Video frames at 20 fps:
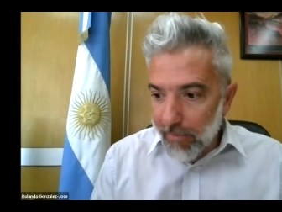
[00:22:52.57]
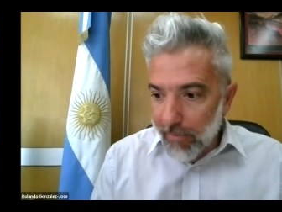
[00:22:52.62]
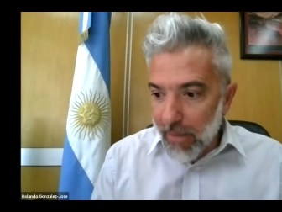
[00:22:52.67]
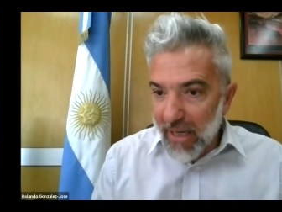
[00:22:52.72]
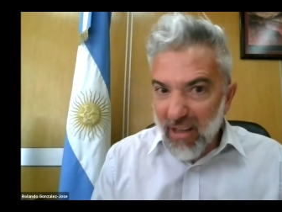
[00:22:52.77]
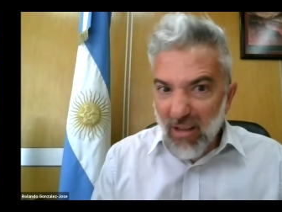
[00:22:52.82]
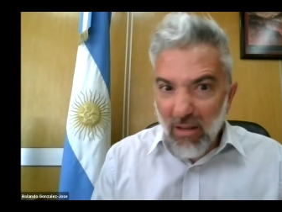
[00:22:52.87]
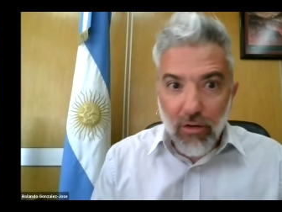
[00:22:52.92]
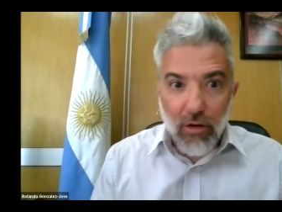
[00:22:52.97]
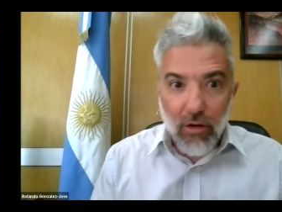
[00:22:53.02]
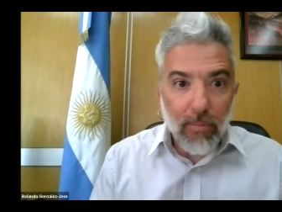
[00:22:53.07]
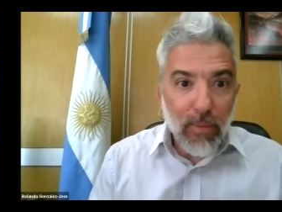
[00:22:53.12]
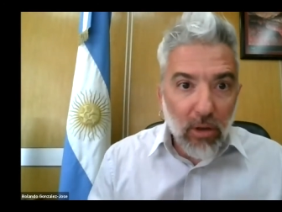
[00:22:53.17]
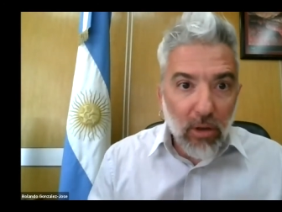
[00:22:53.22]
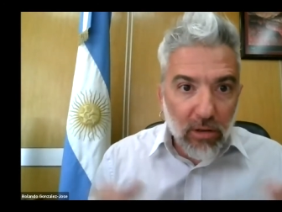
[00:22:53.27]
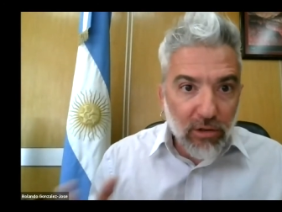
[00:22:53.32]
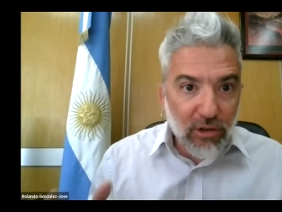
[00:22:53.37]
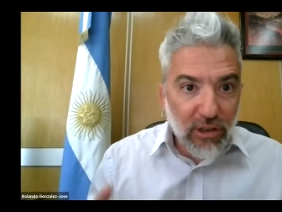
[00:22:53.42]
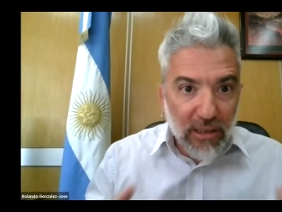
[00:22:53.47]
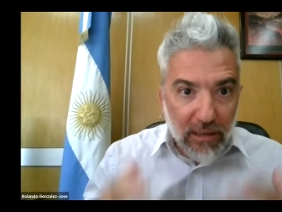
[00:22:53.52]

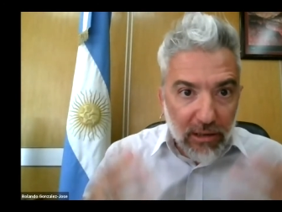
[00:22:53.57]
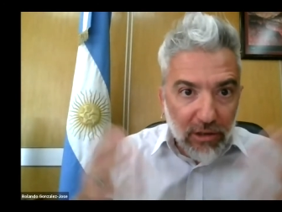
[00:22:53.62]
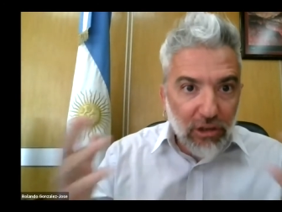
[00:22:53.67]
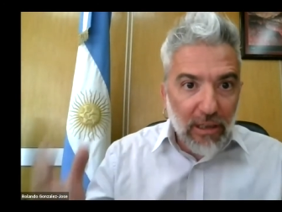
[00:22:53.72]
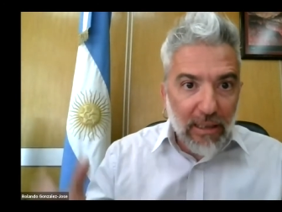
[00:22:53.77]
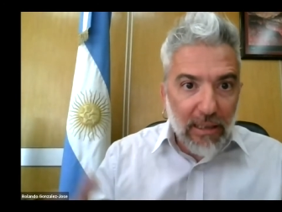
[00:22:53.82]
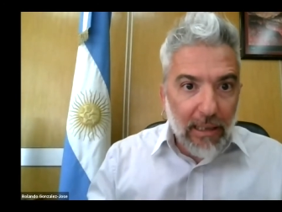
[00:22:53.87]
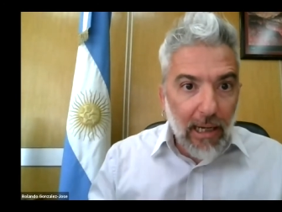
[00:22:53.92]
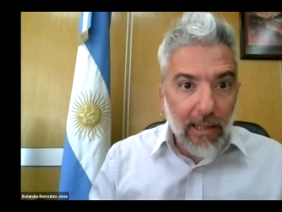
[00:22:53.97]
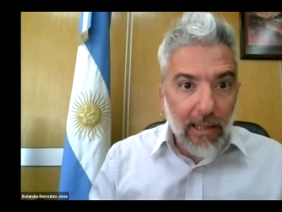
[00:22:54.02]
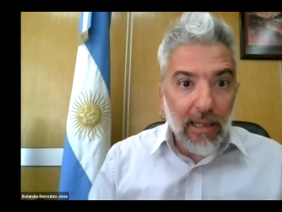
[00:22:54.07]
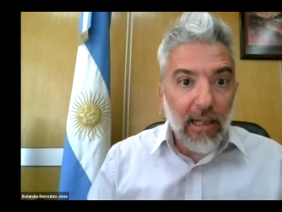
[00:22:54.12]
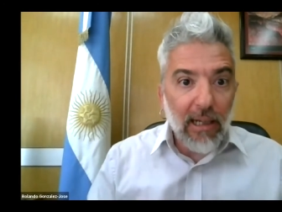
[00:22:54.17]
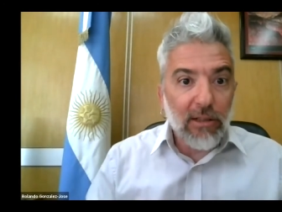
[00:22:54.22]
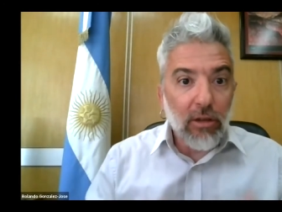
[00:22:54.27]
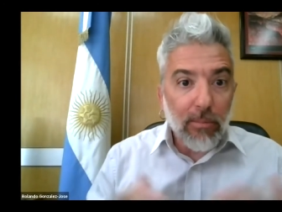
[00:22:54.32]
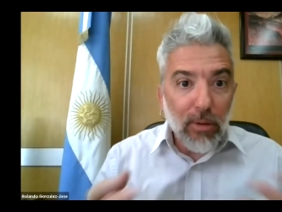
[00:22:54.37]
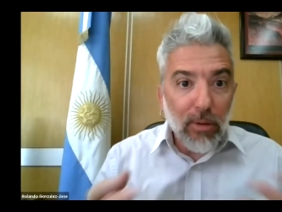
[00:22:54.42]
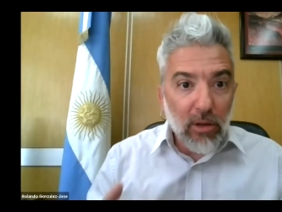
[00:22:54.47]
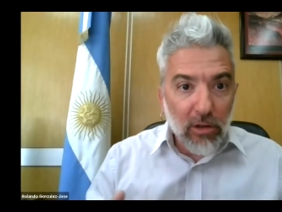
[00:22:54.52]
bioanthropology in general,
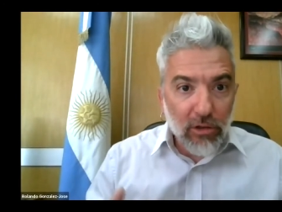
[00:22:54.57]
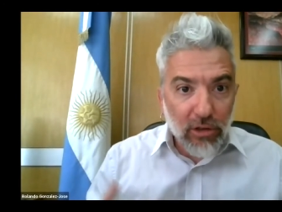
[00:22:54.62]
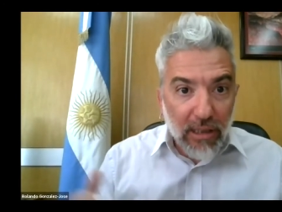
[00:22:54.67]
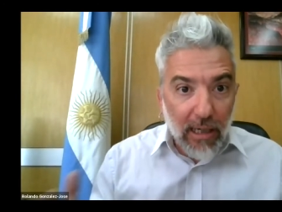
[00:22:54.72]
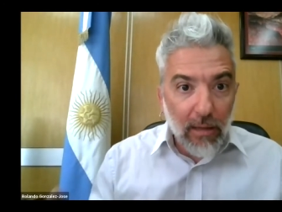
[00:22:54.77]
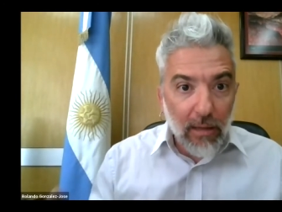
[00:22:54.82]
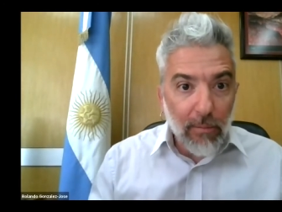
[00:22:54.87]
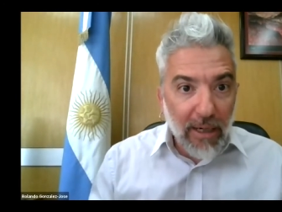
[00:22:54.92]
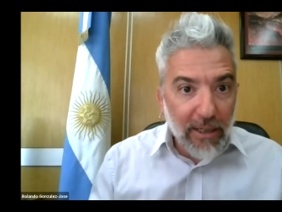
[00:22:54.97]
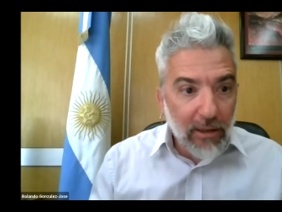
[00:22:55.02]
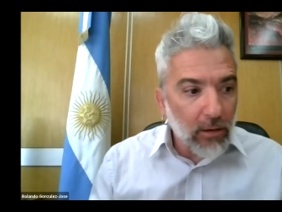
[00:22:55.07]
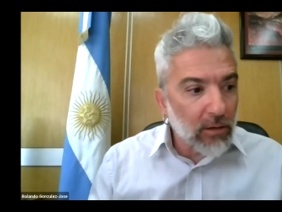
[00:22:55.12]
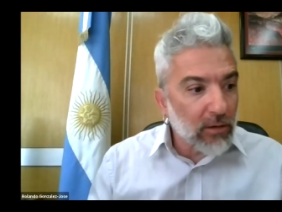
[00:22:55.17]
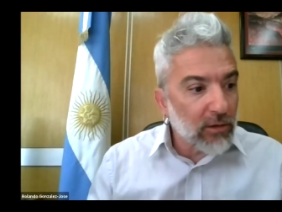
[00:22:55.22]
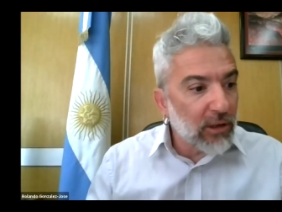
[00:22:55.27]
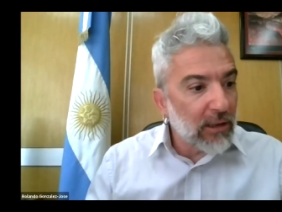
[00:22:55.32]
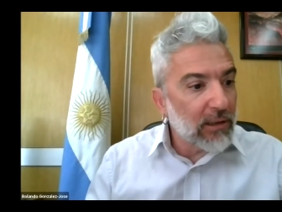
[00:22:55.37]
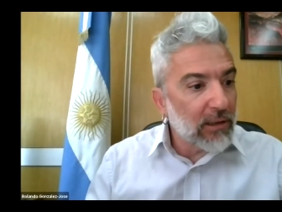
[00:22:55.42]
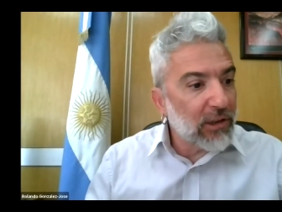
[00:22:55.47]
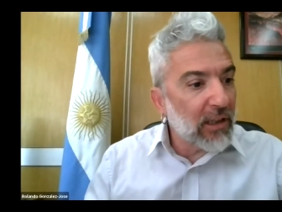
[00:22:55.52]
anthropological
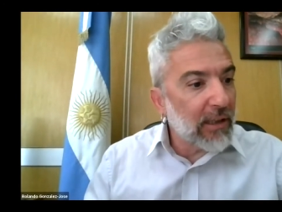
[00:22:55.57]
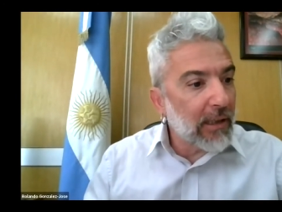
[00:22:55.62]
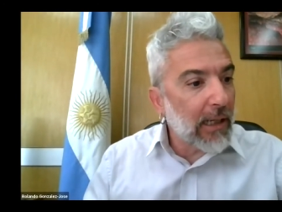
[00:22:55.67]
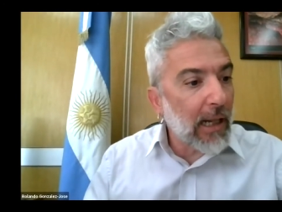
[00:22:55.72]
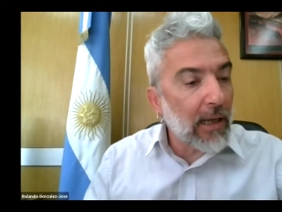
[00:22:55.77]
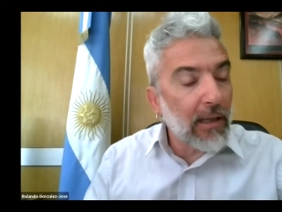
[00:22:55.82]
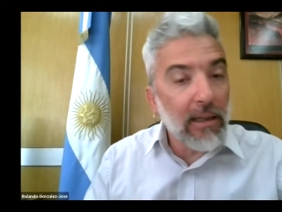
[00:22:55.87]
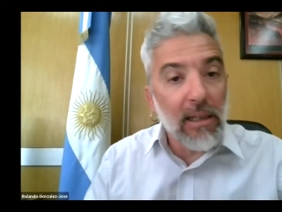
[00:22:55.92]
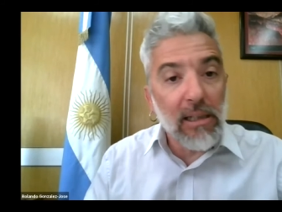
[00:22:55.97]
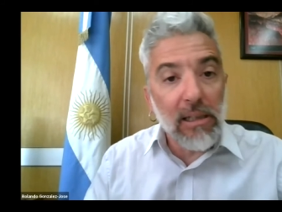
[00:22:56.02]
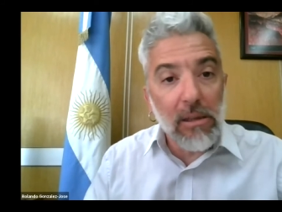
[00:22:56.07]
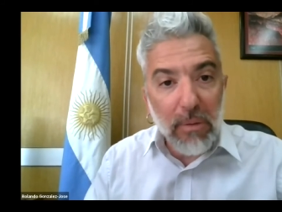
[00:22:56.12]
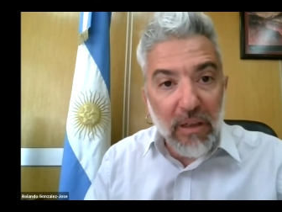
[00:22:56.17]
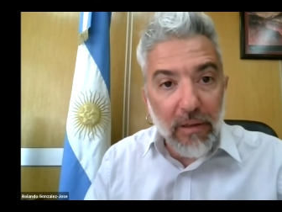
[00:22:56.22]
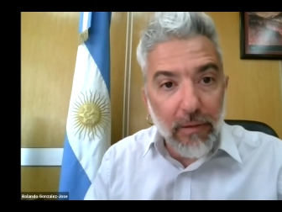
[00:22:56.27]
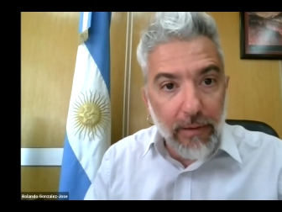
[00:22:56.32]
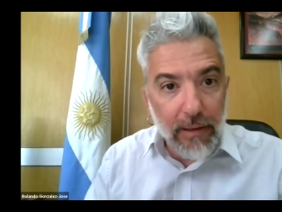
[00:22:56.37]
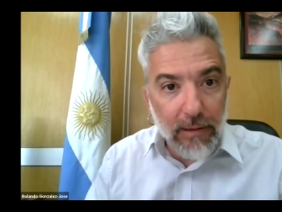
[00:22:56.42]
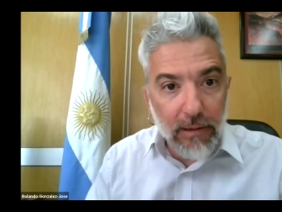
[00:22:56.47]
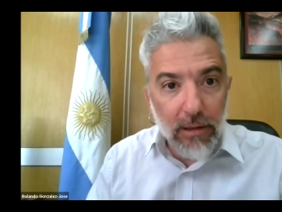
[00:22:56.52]
biology in general
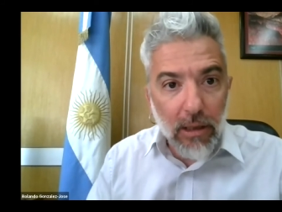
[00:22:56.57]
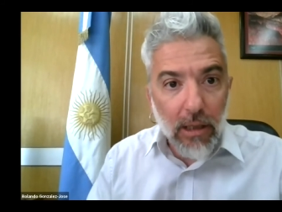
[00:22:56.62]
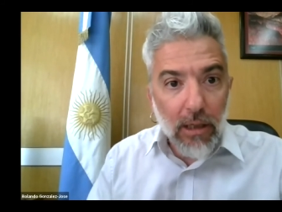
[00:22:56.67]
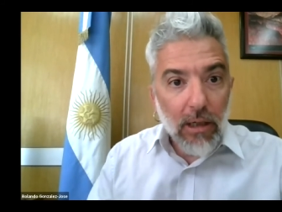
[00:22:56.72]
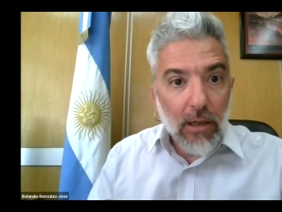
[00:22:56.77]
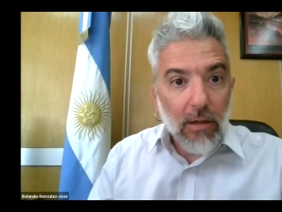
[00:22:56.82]
experience.